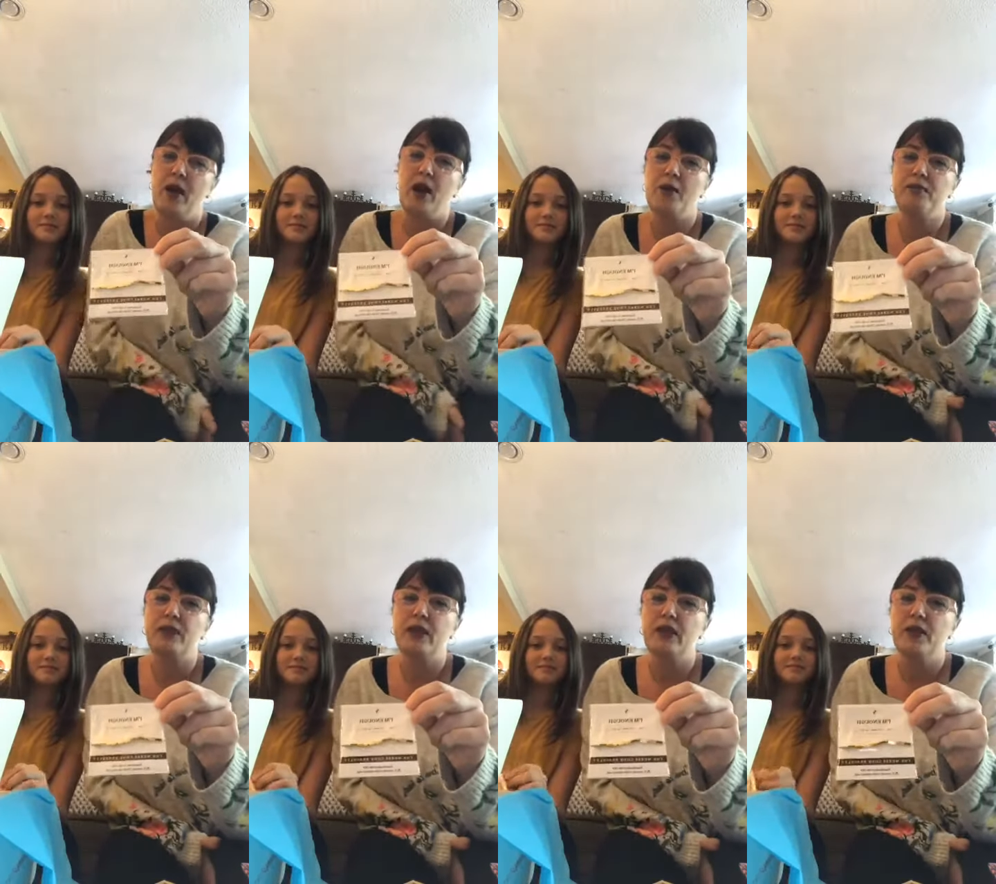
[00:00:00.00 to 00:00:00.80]
Speaker 1: Um,
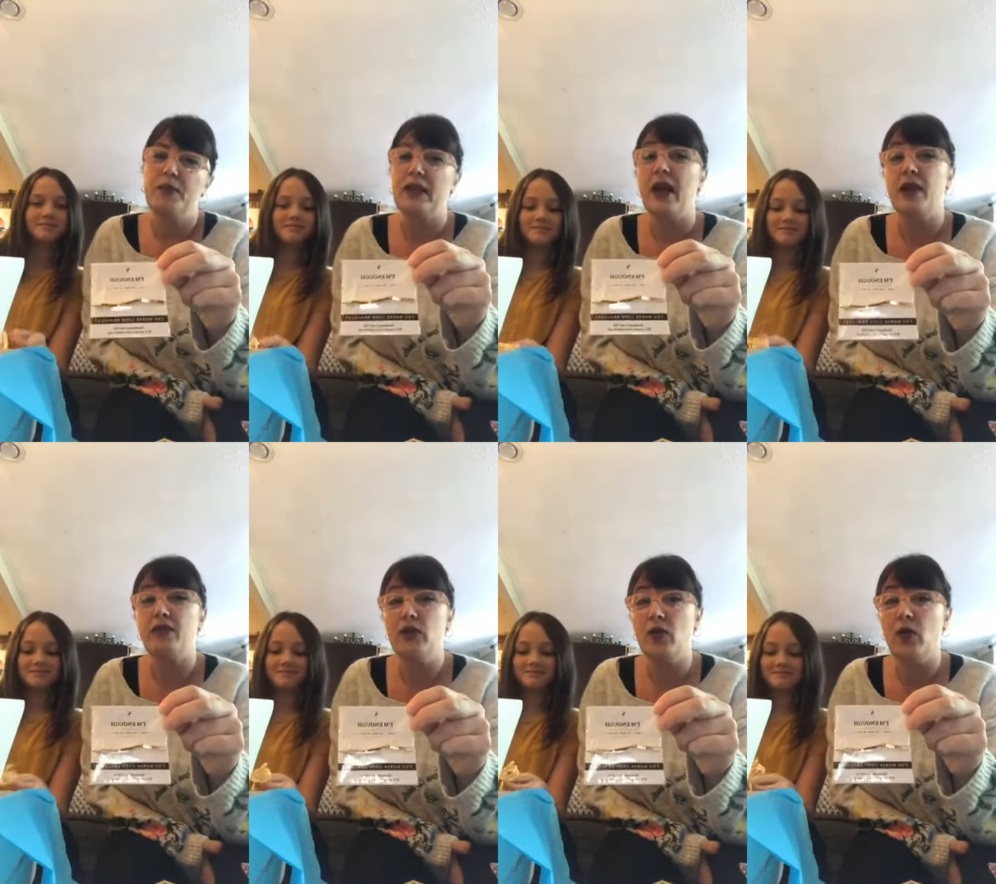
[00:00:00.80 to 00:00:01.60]
but yeah,
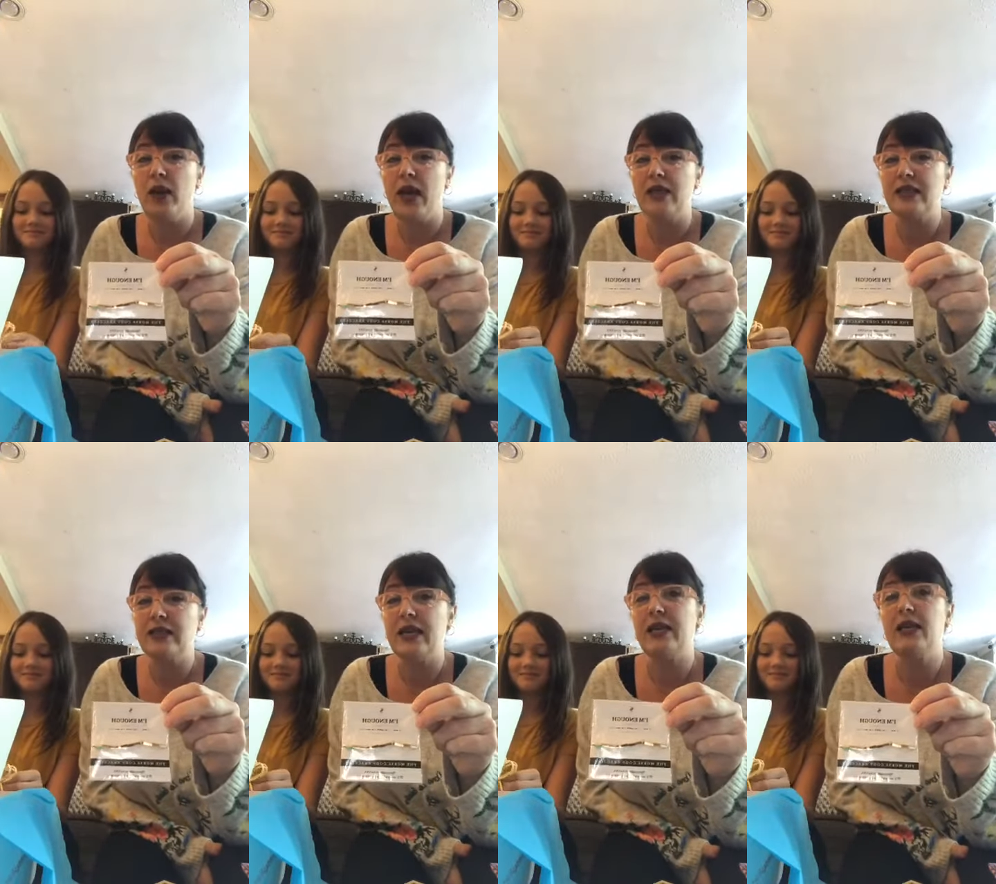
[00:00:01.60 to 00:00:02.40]
if you want to ask
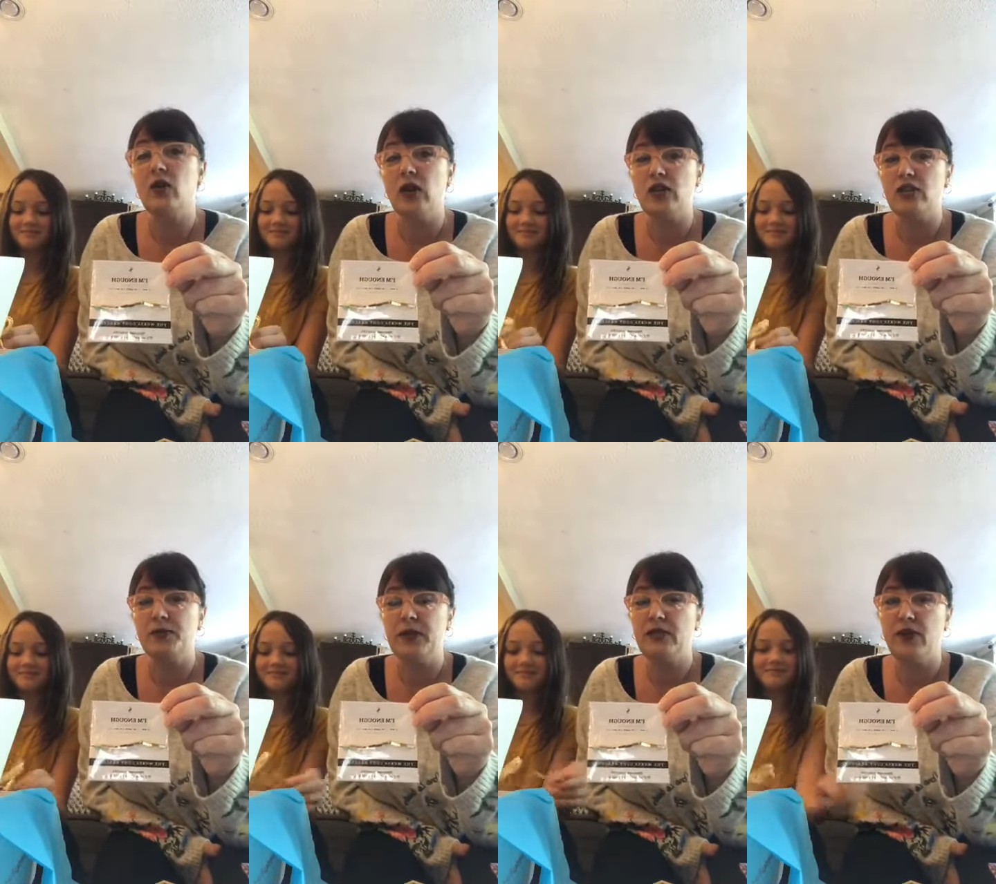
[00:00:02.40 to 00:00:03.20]
Adea any
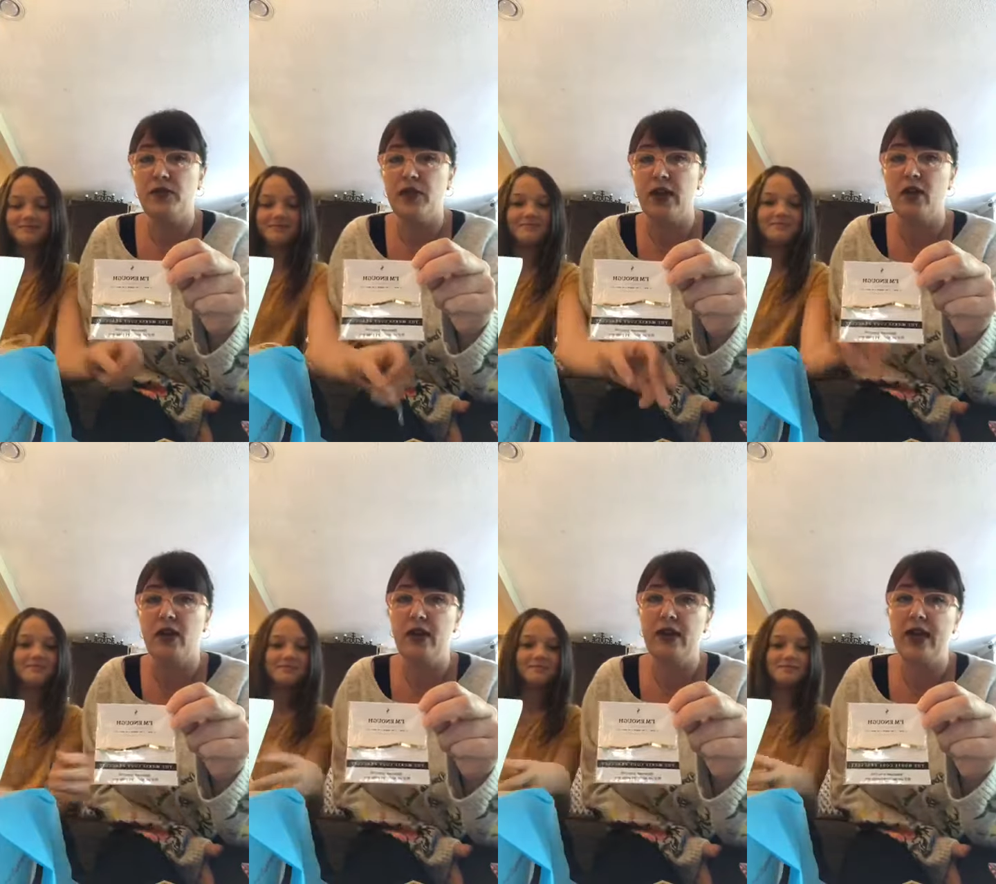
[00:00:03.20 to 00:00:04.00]
questions, please feel free. Go
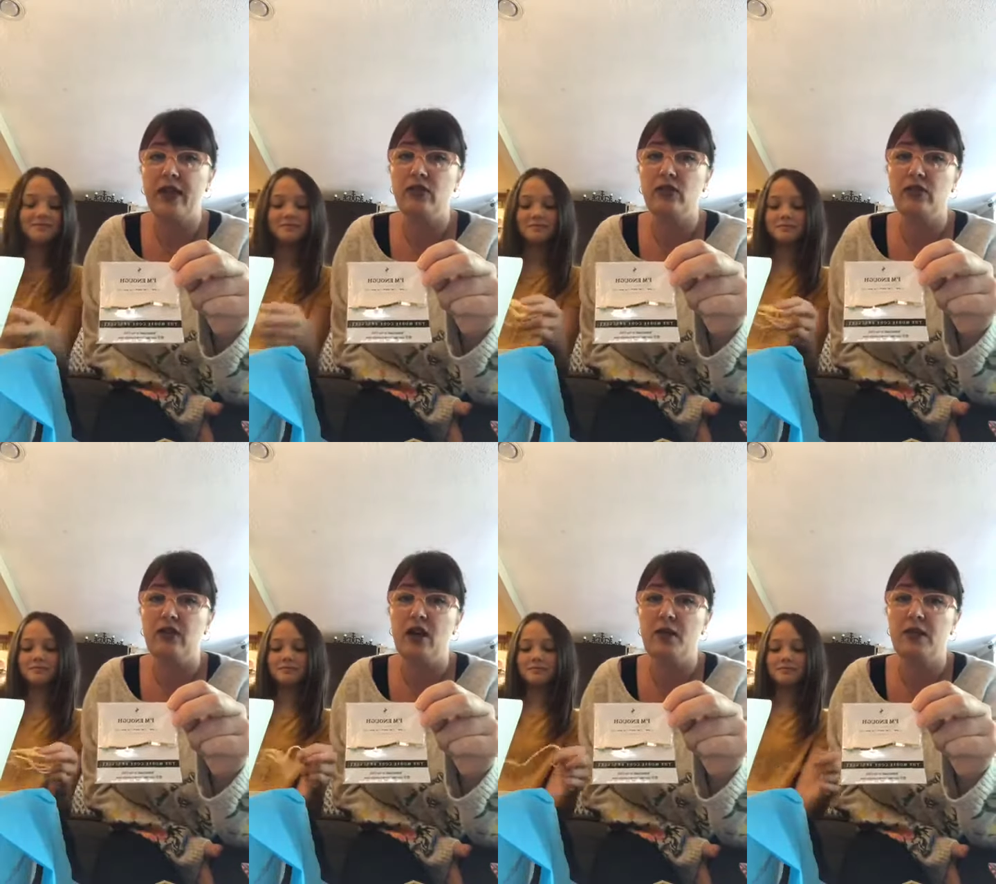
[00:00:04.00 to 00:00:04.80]
ahead and add those to
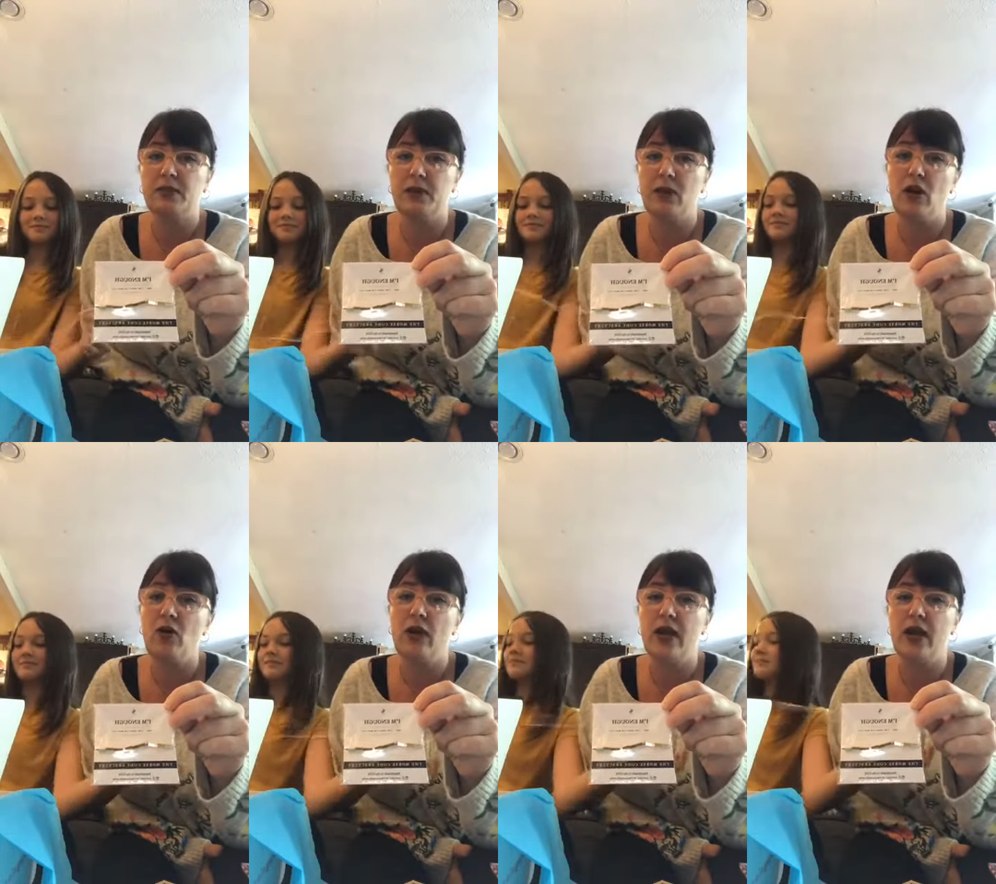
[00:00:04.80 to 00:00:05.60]
the comments below,